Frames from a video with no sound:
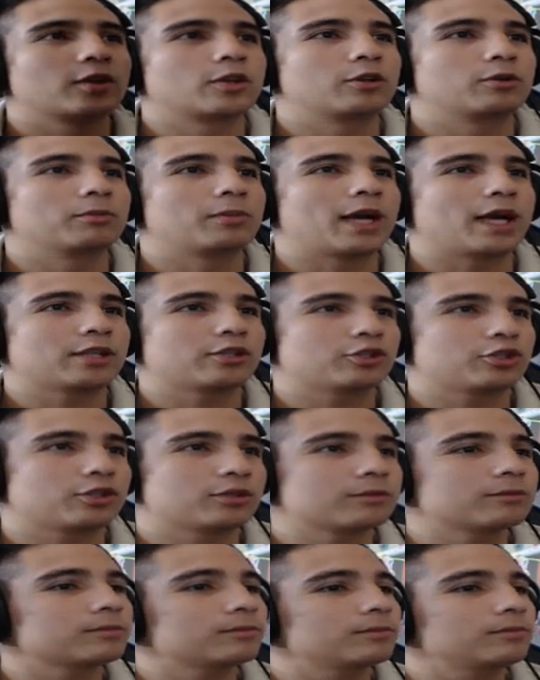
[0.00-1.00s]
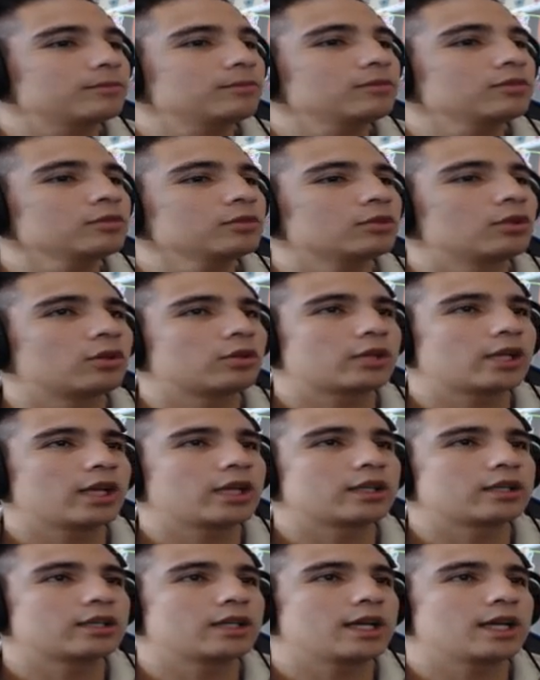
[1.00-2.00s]
Good match.
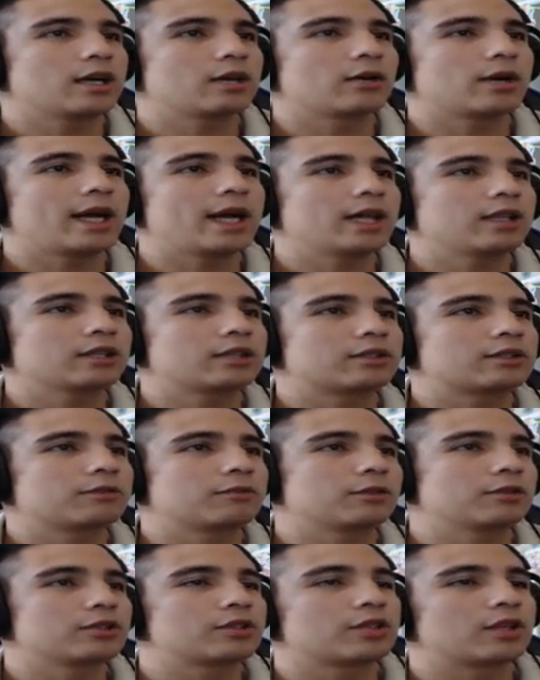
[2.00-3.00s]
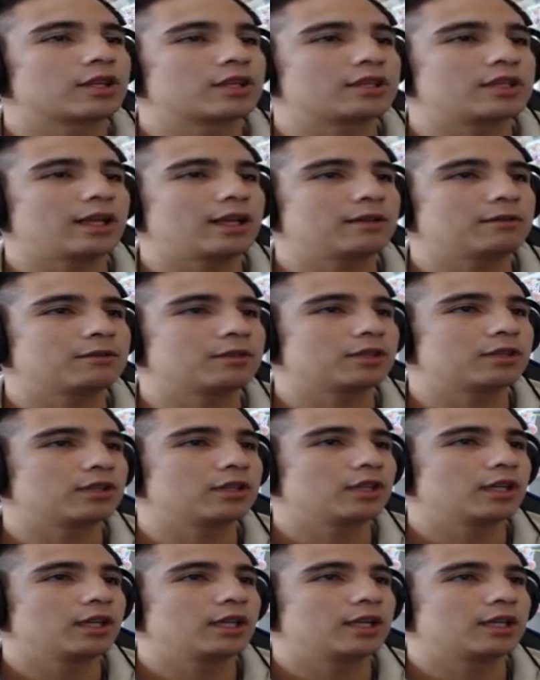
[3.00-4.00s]
Okay, now Alex versus David.
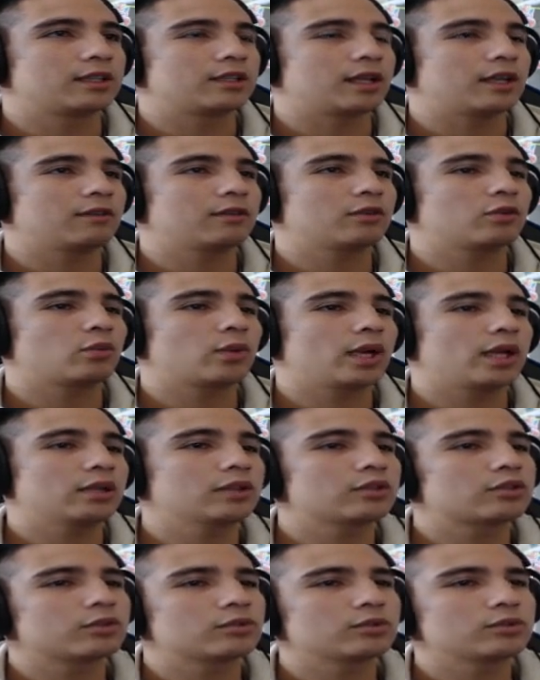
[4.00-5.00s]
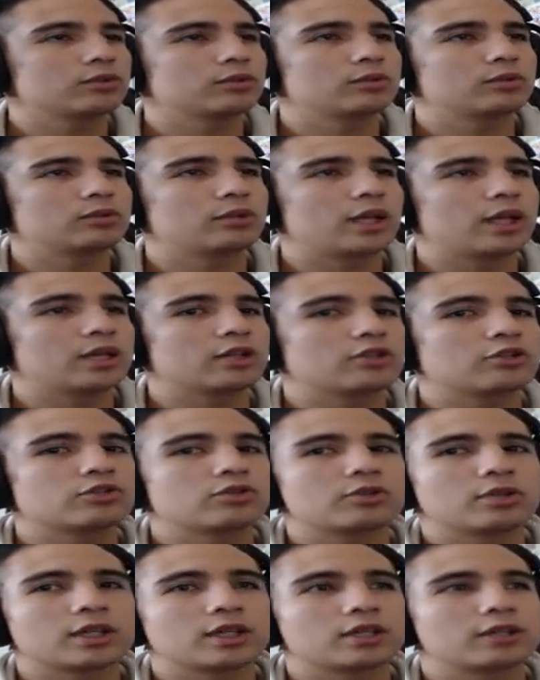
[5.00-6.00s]
David ran through
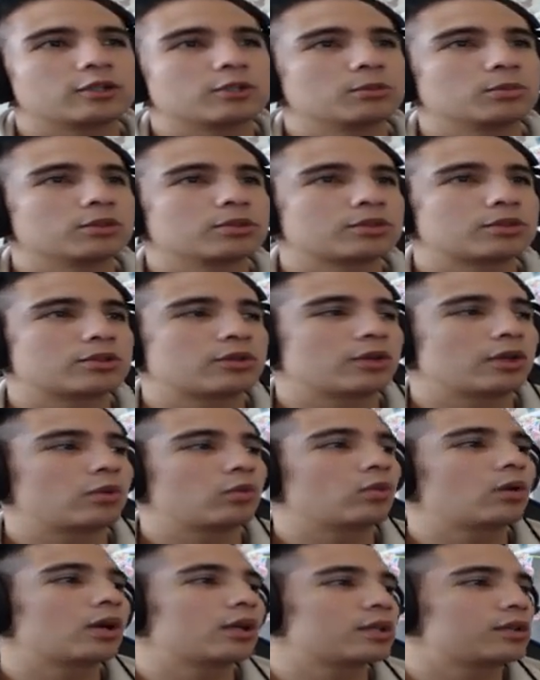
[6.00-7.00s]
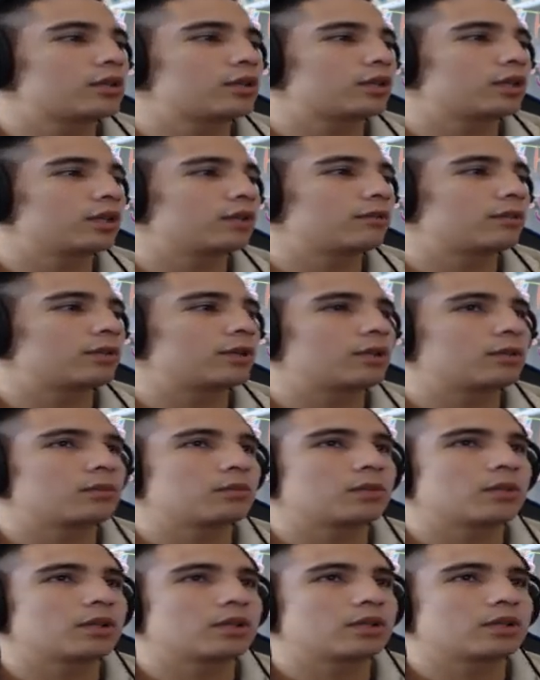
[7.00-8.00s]
Andrew and Gilbert, so I wanted to give
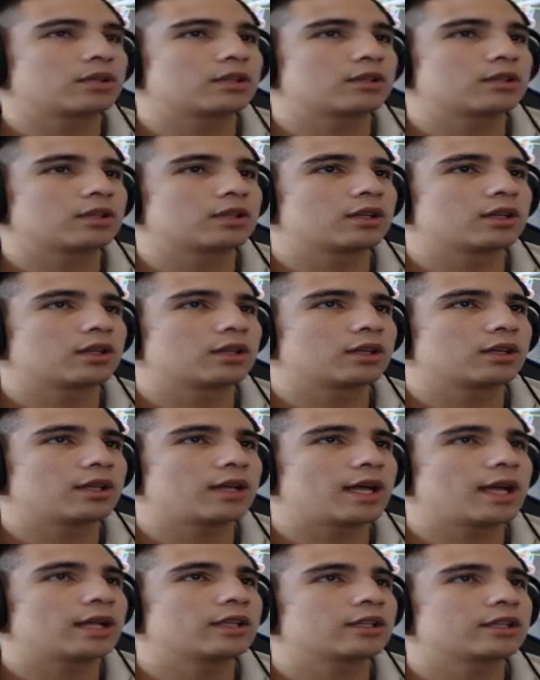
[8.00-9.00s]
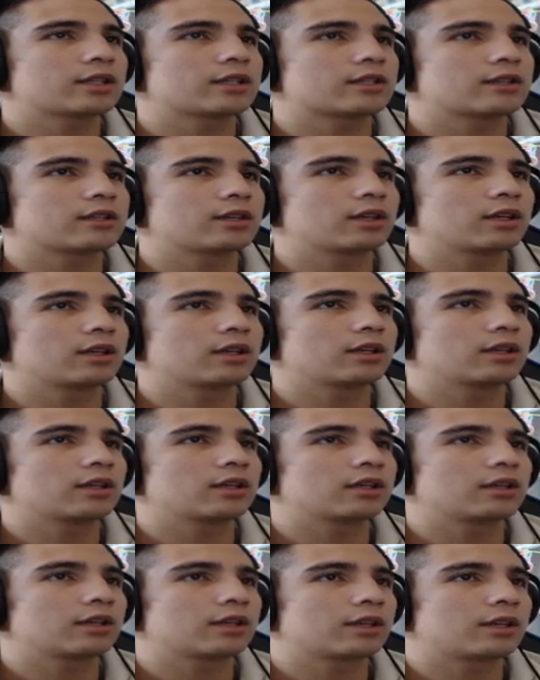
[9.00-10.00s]
him Alex.
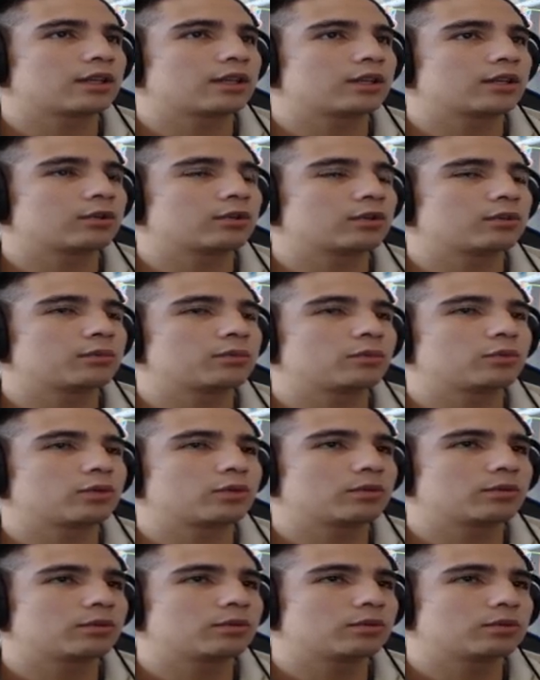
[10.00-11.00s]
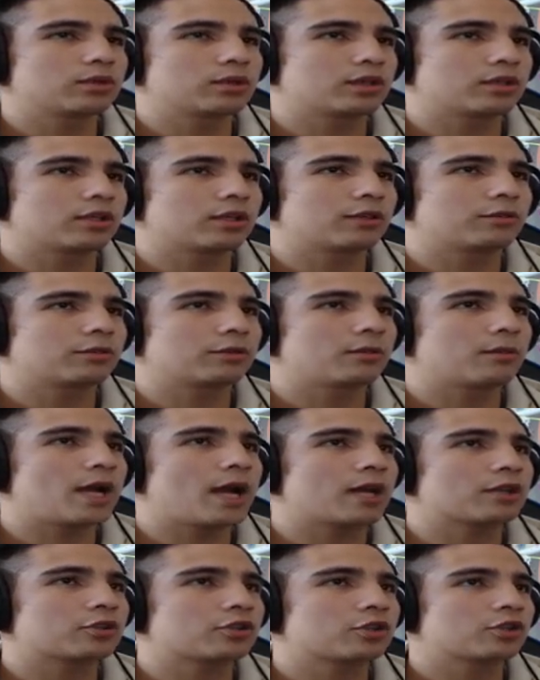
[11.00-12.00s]
I think it was a tougher
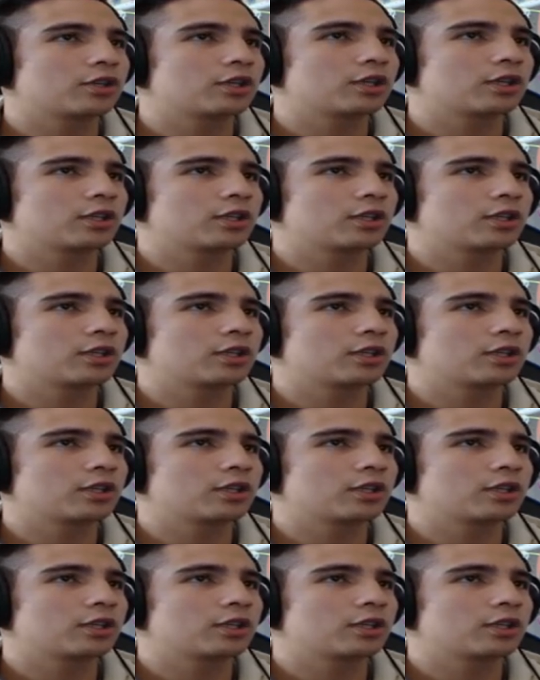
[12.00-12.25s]
match.